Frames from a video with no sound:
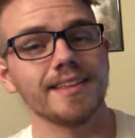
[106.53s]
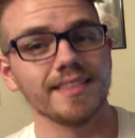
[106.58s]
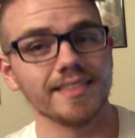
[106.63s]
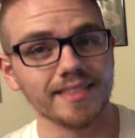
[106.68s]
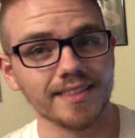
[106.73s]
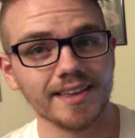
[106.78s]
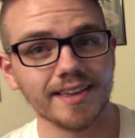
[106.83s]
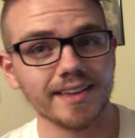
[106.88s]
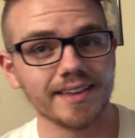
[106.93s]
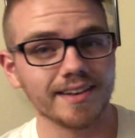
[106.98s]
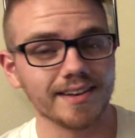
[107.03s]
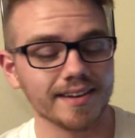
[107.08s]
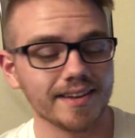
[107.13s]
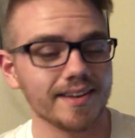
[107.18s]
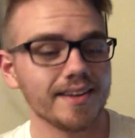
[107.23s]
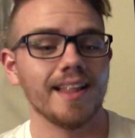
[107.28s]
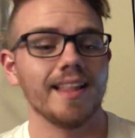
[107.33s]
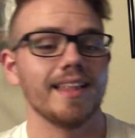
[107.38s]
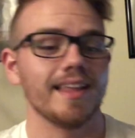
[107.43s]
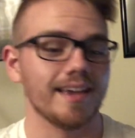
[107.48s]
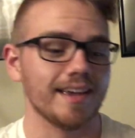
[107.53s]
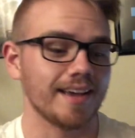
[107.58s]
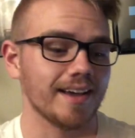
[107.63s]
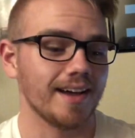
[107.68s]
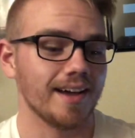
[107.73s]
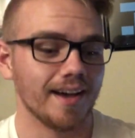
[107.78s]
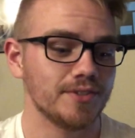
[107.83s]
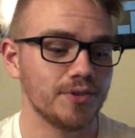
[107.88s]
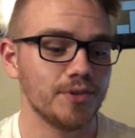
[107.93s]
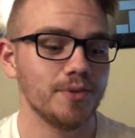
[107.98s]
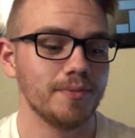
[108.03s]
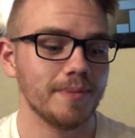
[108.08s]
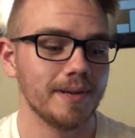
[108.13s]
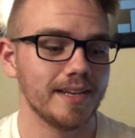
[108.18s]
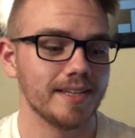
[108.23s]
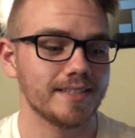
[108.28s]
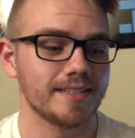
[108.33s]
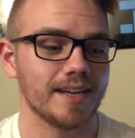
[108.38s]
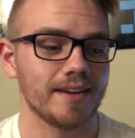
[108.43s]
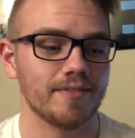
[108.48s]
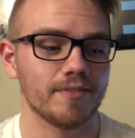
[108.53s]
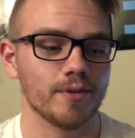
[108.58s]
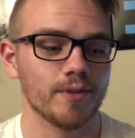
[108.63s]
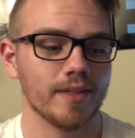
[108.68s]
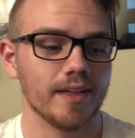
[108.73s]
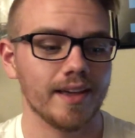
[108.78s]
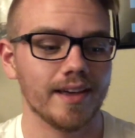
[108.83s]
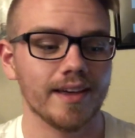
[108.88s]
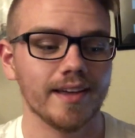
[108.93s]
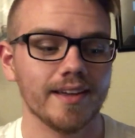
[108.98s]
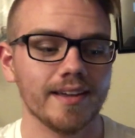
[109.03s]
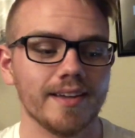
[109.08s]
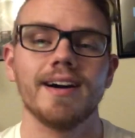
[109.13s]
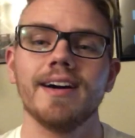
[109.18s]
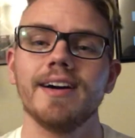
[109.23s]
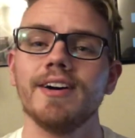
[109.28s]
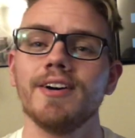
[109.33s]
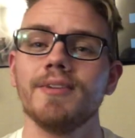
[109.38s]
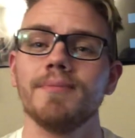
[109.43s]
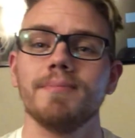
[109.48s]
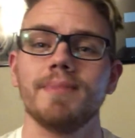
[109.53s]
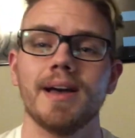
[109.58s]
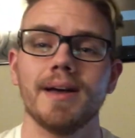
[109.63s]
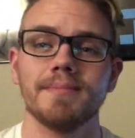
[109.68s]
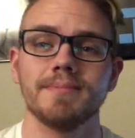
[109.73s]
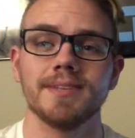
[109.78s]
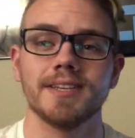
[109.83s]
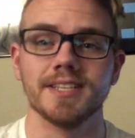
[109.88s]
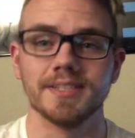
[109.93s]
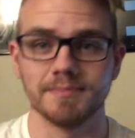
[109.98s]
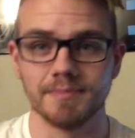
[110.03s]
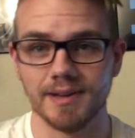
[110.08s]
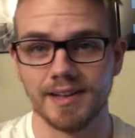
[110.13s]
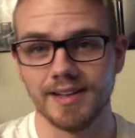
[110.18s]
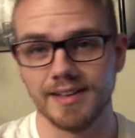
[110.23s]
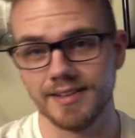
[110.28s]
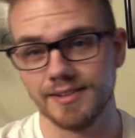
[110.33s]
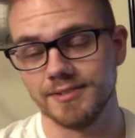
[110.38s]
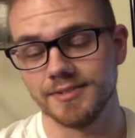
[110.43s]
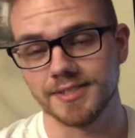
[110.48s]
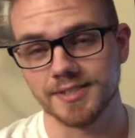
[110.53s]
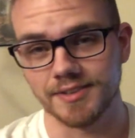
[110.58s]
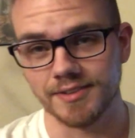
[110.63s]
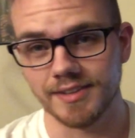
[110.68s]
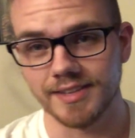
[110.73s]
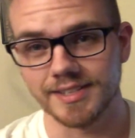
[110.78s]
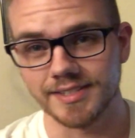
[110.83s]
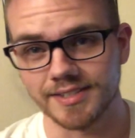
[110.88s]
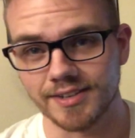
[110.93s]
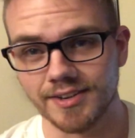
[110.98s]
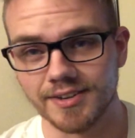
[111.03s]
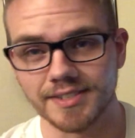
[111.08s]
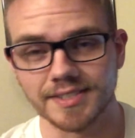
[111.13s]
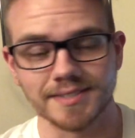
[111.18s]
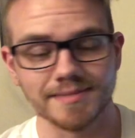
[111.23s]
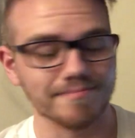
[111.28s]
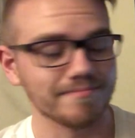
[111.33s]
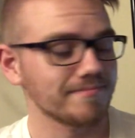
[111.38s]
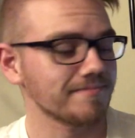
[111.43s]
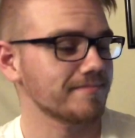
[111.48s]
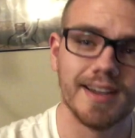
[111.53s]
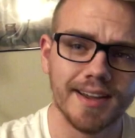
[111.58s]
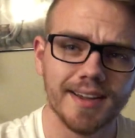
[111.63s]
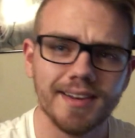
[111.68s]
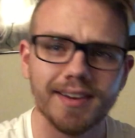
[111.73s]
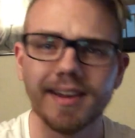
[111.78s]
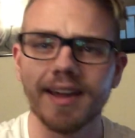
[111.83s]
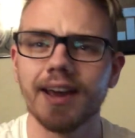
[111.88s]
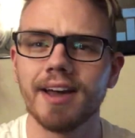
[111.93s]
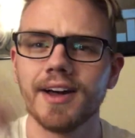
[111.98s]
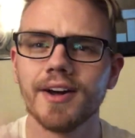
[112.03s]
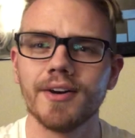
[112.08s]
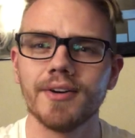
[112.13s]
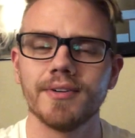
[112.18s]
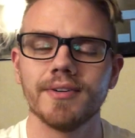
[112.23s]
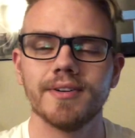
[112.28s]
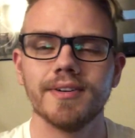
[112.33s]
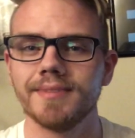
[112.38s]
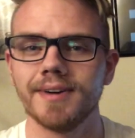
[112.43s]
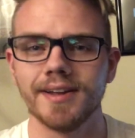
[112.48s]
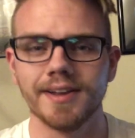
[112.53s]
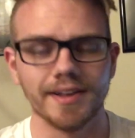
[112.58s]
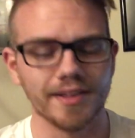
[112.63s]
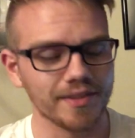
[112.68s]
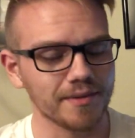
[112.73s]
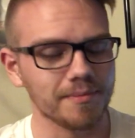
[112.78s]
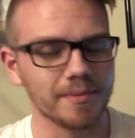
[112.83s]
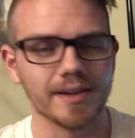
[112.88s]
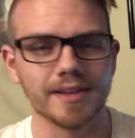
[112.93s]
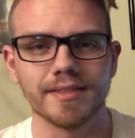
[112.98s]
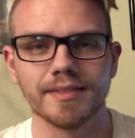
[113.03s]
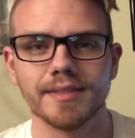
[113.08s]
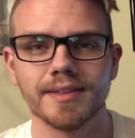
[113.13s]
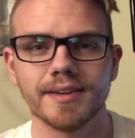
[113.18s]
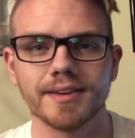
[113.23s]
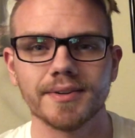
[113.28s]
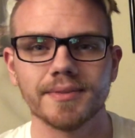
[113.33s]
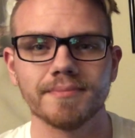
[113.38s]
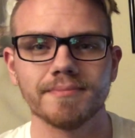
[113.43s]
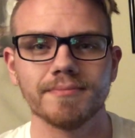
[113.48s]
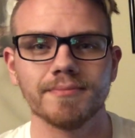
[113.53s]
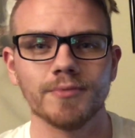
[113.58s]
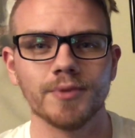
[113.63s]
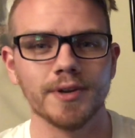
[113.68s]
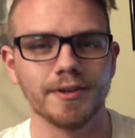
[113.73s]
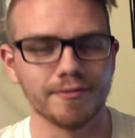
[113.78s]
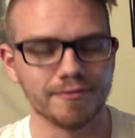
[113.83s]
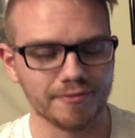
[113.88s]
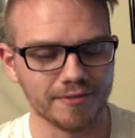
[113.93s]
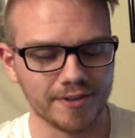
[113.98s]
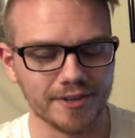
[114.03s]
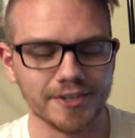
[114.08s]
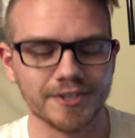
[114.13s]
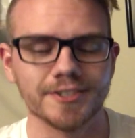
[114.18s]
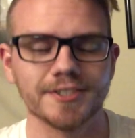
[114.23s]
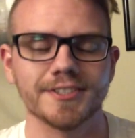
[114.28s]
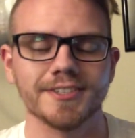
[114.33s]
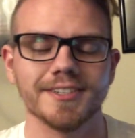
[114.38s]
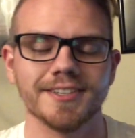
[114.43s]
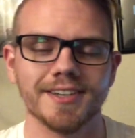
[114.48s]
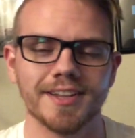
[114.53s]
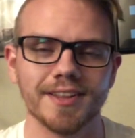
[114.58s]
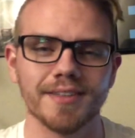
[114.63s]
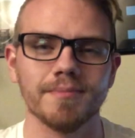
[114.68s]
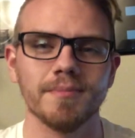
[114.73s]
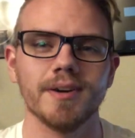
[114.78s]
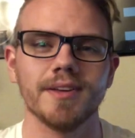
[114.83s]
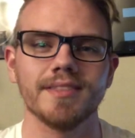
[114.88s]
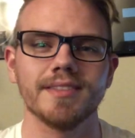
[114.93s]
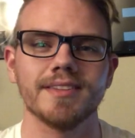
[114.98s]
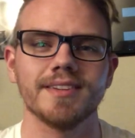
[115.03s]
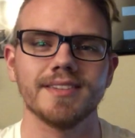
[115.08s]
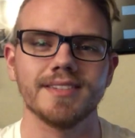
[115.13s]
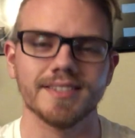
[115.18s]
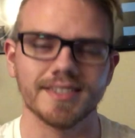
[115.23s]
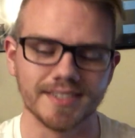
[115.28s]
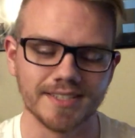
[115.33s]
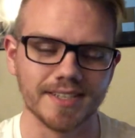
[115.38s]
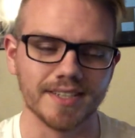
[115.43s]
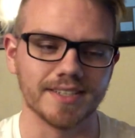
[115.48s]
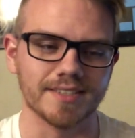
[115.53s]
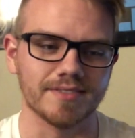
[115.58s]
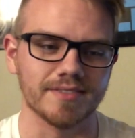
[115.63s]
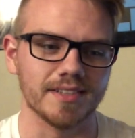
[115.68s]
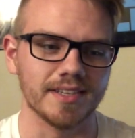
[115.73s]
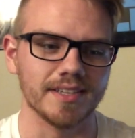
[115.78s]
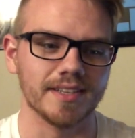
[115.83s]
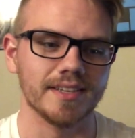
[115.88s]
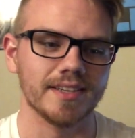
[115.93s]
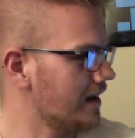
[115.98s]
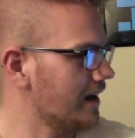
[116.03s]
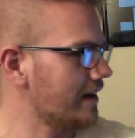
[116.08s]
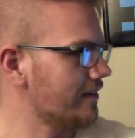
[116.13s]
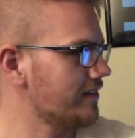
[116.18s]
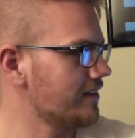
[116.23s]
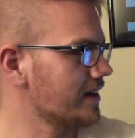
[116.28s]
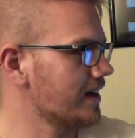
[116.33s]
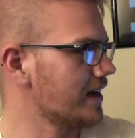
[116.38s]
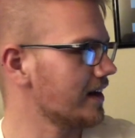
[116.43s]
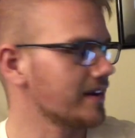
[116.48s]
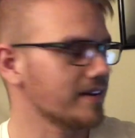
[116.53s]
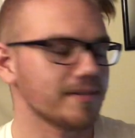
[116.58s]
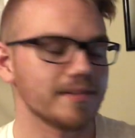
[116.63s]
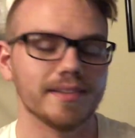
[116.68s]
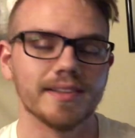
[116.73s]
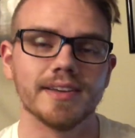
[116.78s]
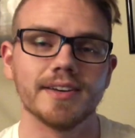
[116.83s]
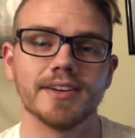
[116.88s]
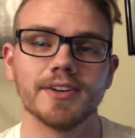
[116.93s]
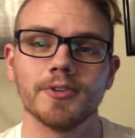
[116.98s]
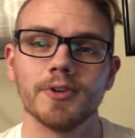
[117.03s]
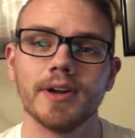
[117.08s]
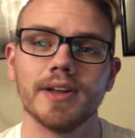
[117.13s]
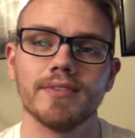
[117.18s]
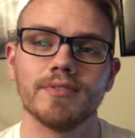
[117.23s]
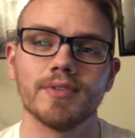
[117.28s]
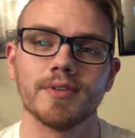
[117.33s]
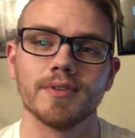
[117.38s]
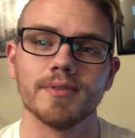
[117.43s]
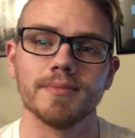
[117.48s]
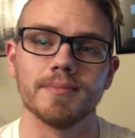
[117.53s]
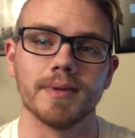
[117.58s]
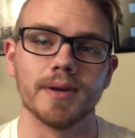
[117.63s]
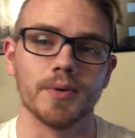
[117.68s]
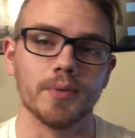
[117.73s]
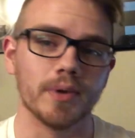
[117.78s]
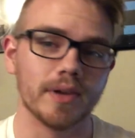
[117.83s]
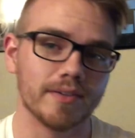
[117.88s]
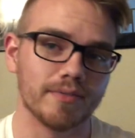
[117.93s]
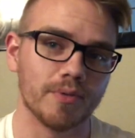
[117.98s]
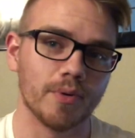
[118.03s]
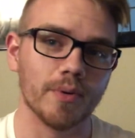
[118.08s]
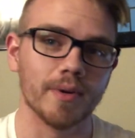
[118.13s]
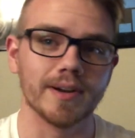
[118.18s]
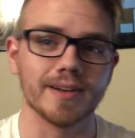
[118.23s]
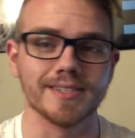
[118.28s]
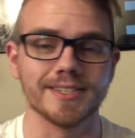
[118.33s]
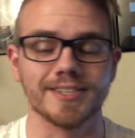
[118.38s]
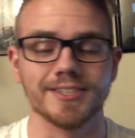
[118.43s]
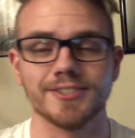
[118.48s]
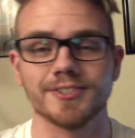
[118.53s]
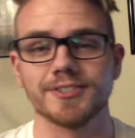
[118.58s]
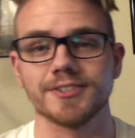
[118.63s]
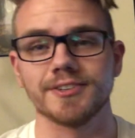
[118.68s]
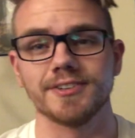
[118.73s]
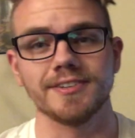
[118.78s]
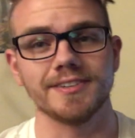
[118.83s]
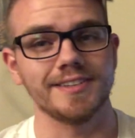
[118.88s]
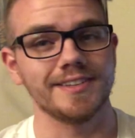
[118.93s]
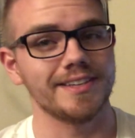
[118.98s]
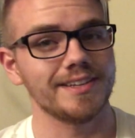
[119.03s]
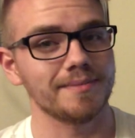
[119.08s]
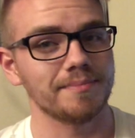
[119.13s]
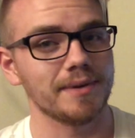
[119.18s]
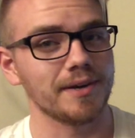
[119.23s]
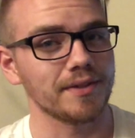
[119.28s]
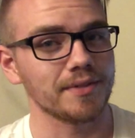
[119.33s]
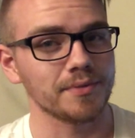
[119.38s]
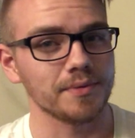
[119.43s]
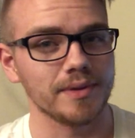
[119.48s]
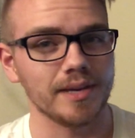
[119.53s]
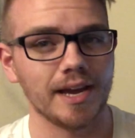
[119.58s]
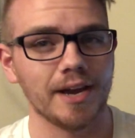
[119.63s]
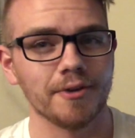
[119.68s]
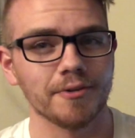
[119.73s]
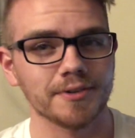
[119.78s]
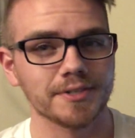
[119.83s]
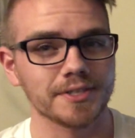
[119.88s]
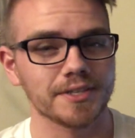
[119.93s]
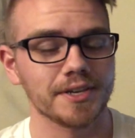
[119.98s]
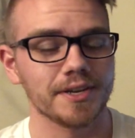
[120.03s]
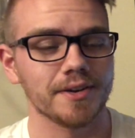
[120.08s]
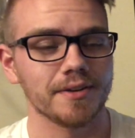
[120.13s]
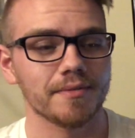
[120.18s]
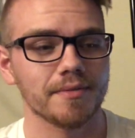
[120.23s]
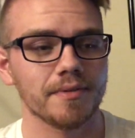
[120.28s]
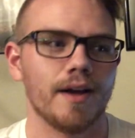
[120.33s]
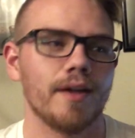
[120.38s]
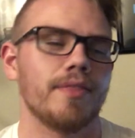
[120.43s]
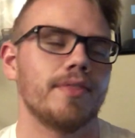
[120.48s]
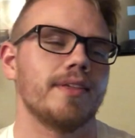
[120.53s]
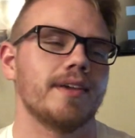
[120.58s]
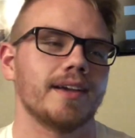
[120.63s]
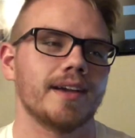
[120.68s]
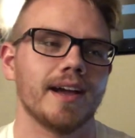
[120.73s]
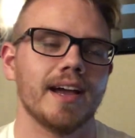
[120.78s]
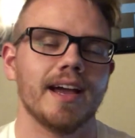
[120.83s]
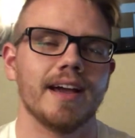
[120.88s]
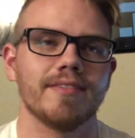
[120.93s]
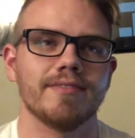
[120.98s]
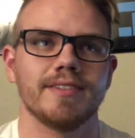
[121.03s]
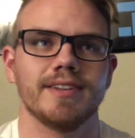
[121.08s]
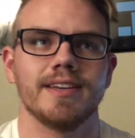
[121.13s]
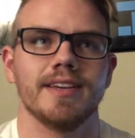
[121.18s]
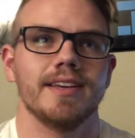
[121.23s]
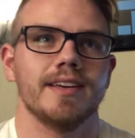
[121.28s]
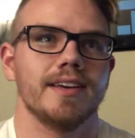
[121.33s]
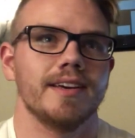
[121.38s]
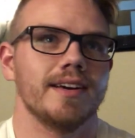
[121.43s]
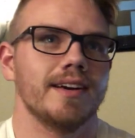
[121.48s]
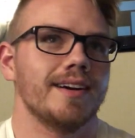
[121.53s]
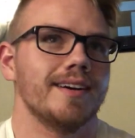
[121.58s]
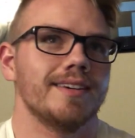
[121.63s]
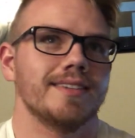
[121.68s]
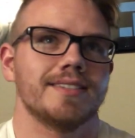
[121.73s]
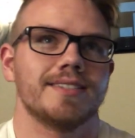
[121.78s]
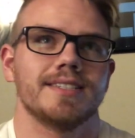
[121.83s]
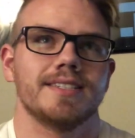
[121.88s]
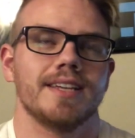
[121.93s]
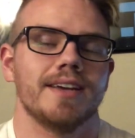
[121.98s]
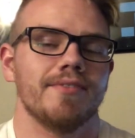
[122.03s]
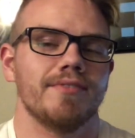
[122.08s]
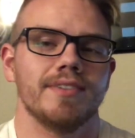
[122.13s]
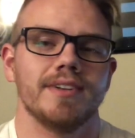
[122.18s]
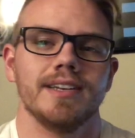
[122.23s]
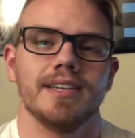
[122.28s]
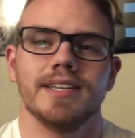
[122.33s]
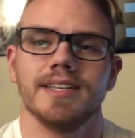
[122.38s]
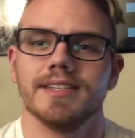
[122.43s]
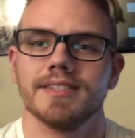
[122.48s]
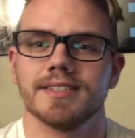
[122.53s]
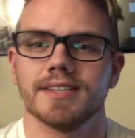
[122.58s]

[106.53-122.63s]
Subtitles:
And then, like 2 minutes after that, I helped baptize Bailey, so that's awesome. And now, another big thing, we've finished another month successfully. I haven't gotten the grade for my week 4 because I just turned it in about 3 hours ago. I think I have to get a 70